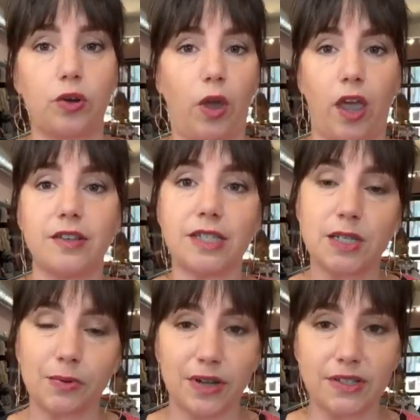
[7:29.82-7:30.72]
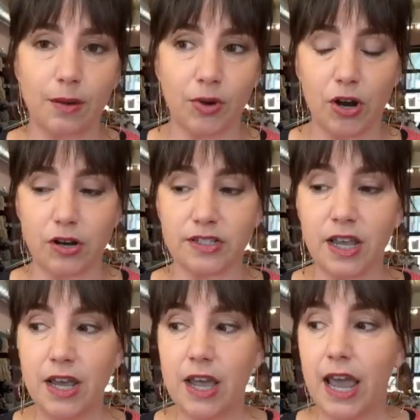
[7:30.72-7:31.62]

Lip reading: to showcase the spring summer yarns.